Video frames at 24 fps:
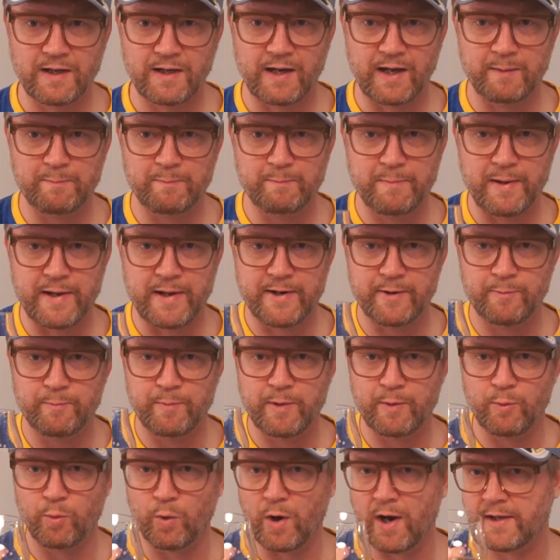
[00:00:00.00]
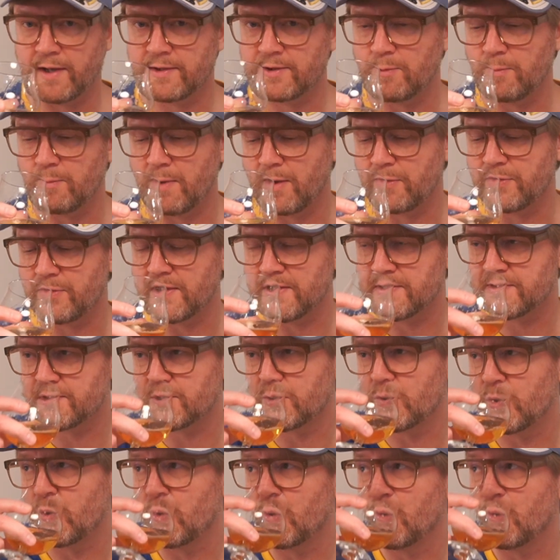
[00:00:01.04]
I better be right about this.